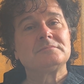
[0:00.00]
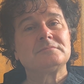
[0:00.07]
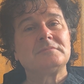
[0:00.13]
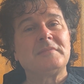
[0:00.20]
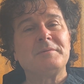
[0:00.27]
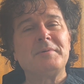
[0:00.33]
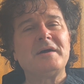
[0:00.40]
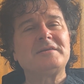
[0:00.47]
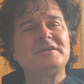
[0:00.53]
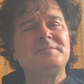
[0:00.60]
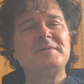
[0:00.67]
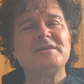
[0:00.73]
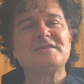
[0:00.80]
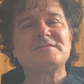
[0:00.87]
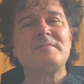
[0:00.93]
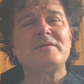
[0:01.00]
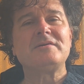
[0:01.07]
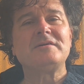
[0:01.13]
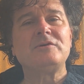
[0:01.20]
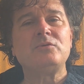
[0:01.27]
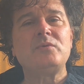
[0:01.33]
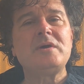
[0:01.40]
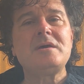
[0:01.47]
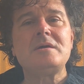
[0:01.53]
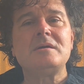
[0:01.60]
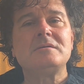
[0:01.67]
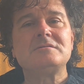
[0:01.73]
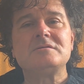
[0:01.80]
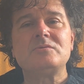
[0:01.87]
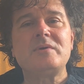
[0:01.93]
The bed had been smothered in
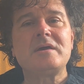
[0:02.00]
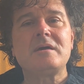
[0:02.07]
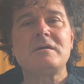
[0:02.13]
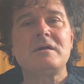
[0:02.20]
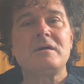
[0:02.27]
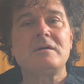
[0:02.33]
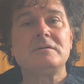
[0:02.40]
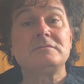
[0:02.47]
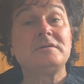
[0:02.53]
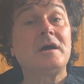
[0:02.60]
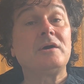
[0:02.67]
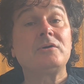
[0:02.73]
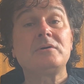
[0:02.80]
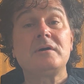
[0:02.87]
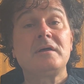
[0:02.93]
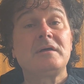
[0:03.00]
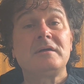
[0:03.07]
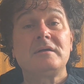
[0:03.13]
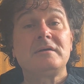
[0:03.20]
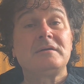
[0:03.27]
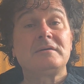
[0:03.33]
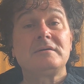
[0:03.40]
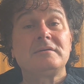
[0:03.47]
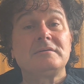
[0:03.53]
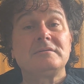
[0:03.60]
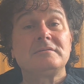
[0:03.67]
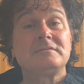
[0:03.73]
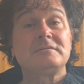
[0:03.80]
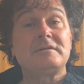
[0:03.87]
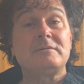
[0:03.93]
weeds a week ago. Now
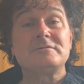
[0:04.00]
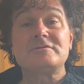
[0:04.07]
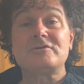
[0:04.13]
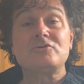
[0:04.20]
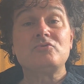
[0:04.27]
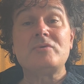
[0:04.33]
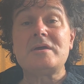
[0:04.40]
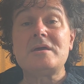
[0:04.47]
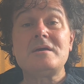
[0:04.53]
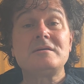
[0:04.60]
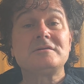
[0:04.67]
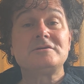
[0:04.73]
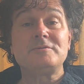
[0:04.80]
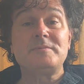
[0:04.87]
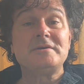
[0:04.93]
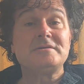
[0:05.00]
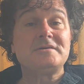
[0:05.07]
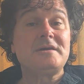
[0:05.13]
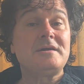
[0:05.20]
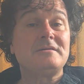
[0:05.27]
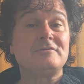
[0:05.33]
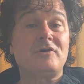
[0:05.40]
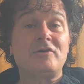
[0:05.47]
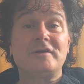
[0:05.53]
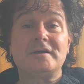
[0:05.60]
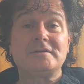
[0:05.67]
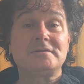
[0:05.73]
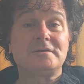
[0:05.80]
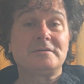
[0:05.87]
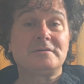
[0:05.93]
there was not a weed to be seen on it.